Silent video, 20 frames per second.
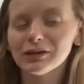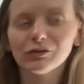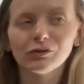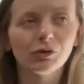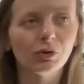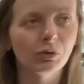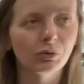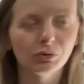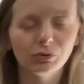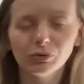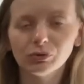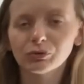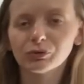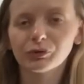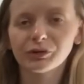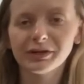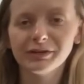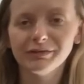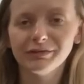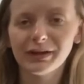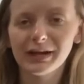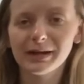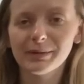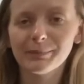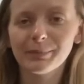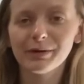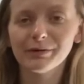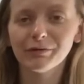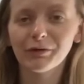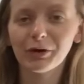total revamp
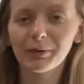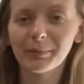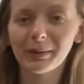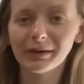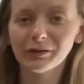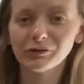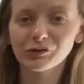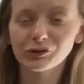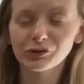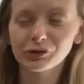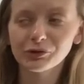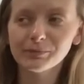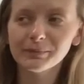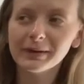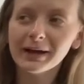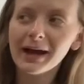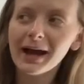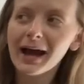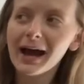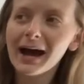of our bedroom.